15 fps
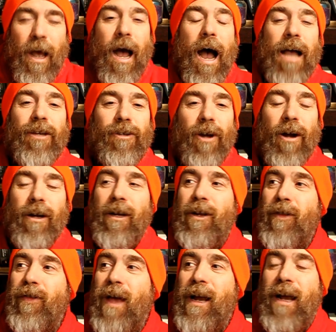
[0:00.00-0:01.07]
I started to
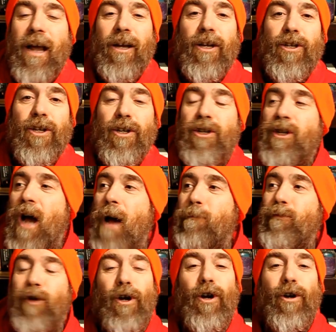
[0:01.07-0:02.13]
think I could just
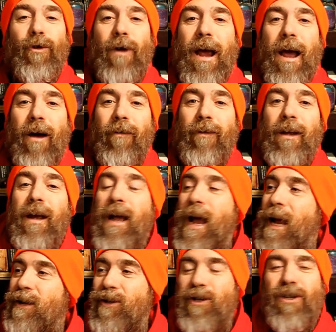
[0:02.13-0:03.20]
stop, turn around,
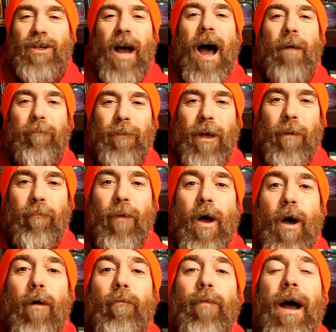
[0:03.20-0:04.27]
and stop them
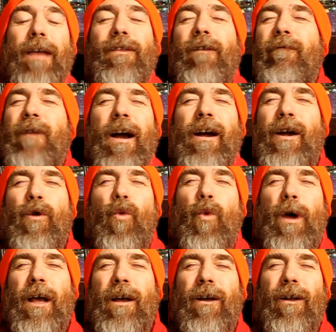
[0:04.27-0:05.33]
by the very
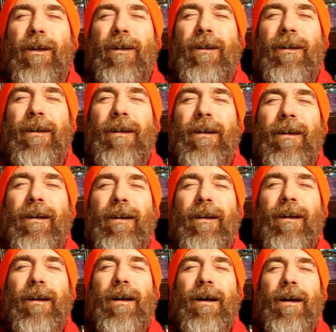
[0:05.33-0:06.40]
will
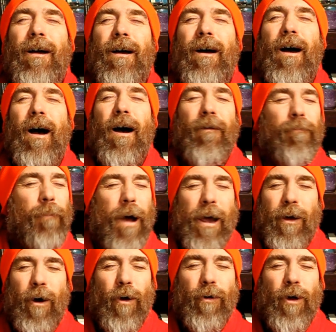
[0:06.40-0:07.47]
of my
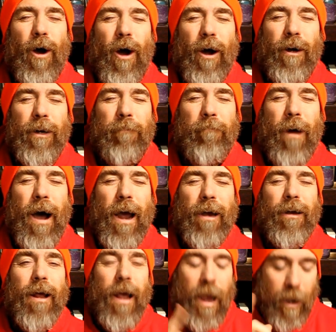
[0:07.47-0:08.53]
own heart and
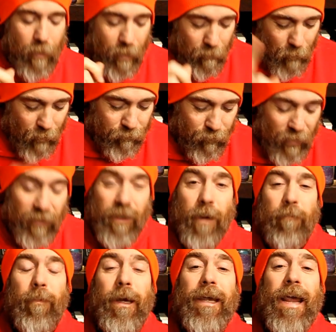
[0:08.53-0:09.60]
mind. And, and, my friends,
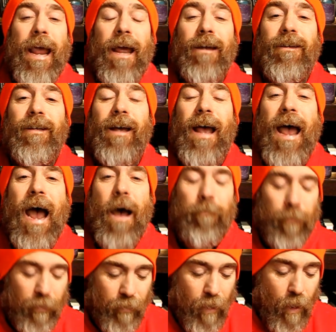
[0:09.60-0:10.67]
it began to
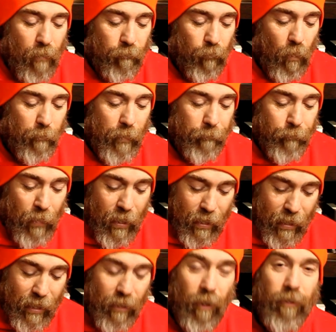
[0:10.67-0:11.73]
happen for me.
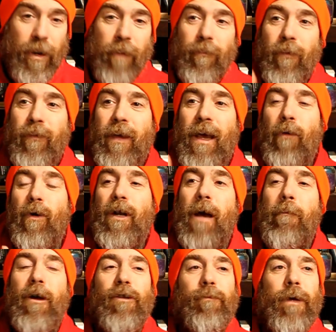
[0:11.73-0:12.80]
And I'll never forget one
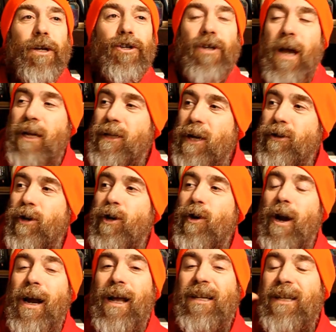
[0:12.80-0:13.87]
time I was being chased. I turned
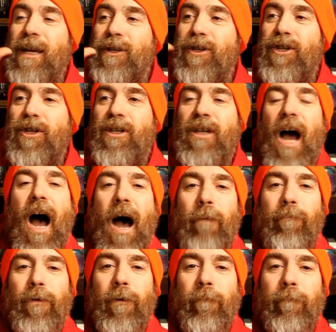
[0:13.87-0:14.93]
around and I said, Stop.